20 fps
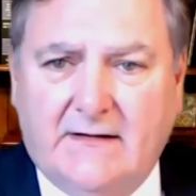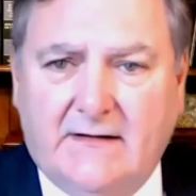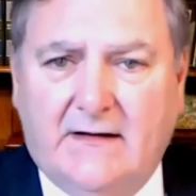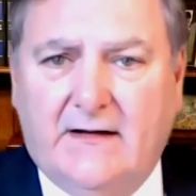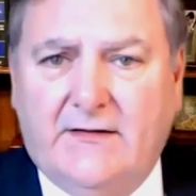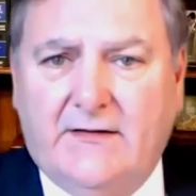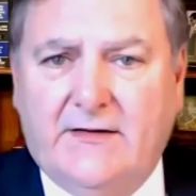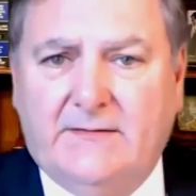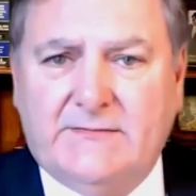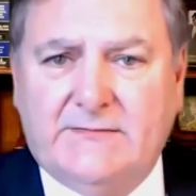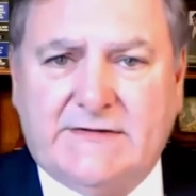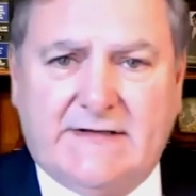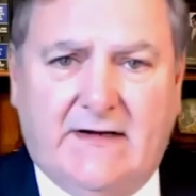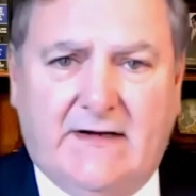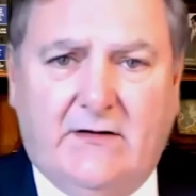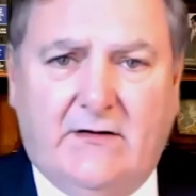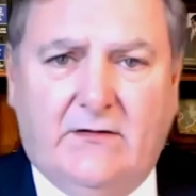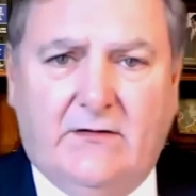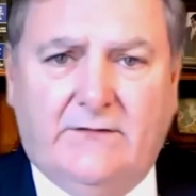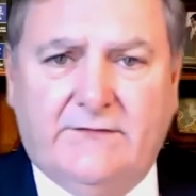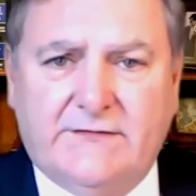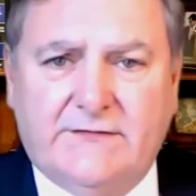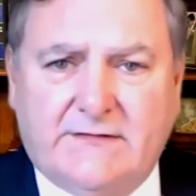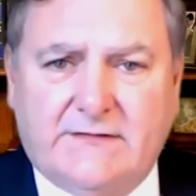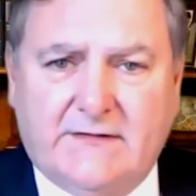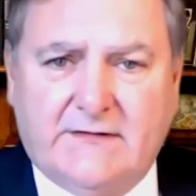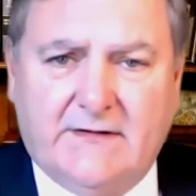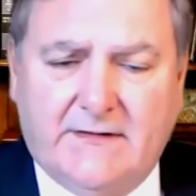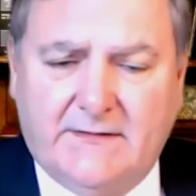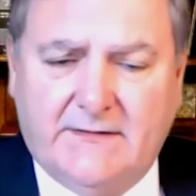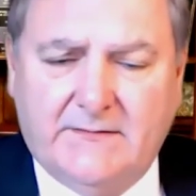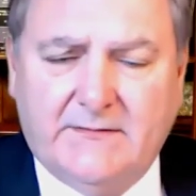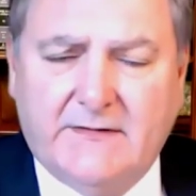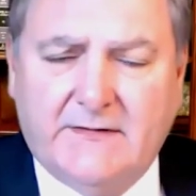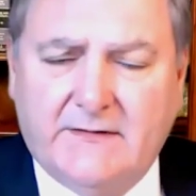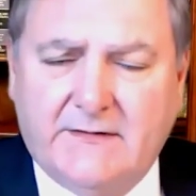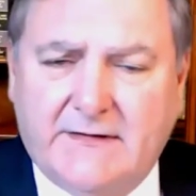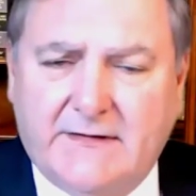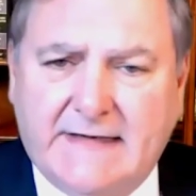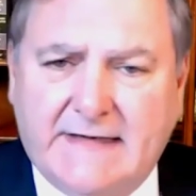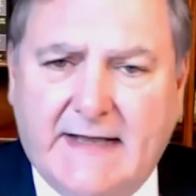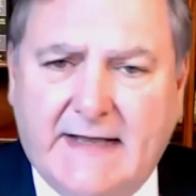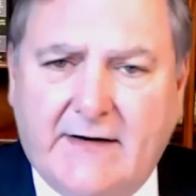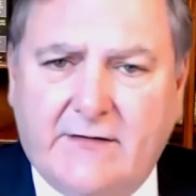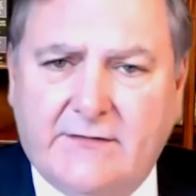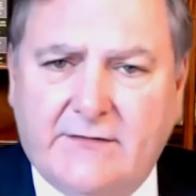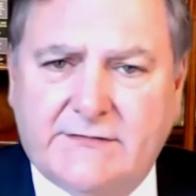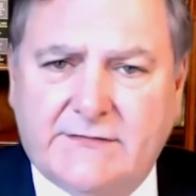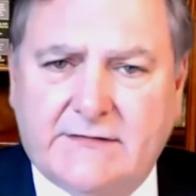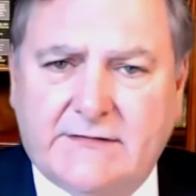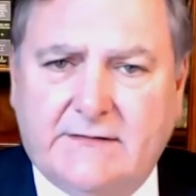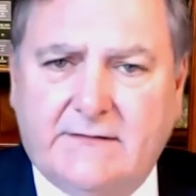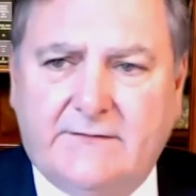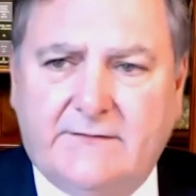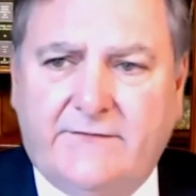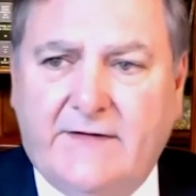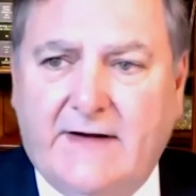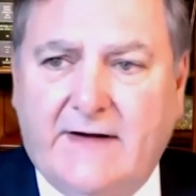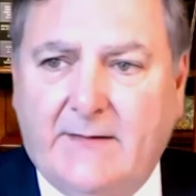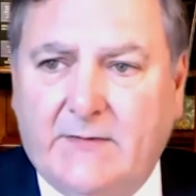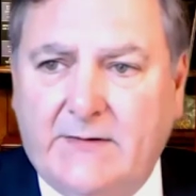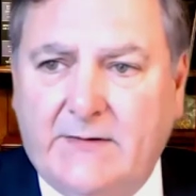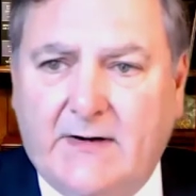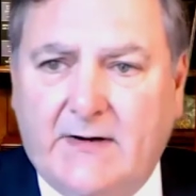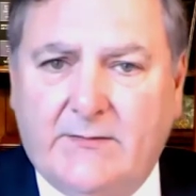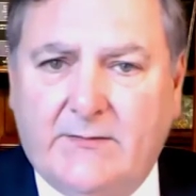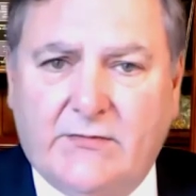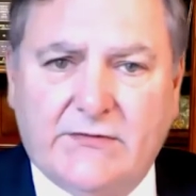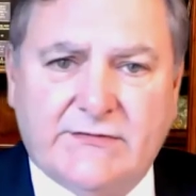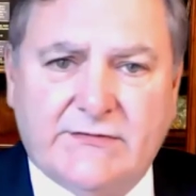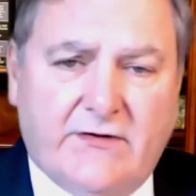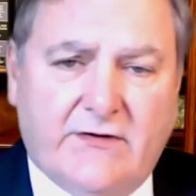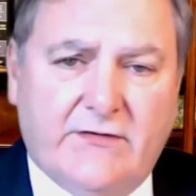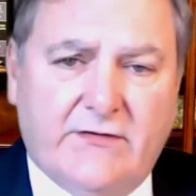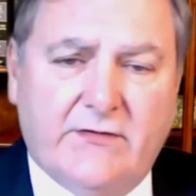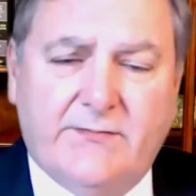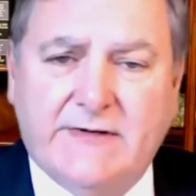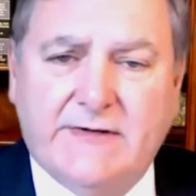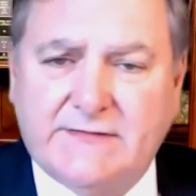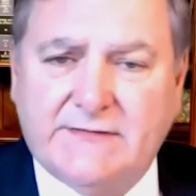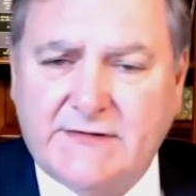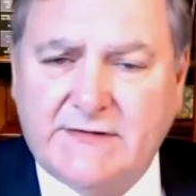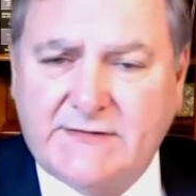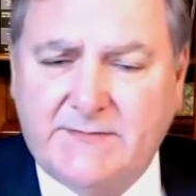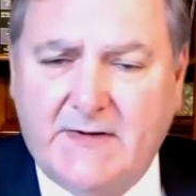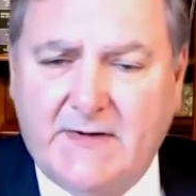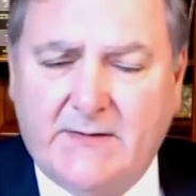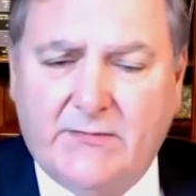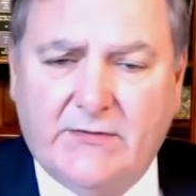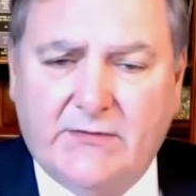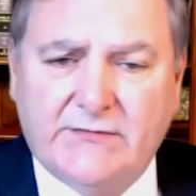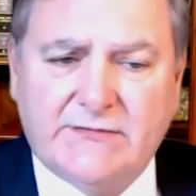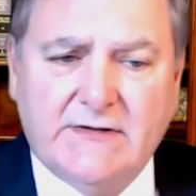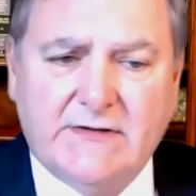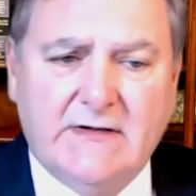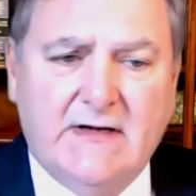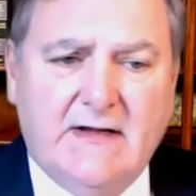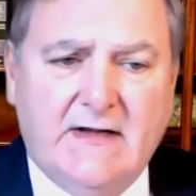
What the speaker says: themselves, the debtors and family members, other business members.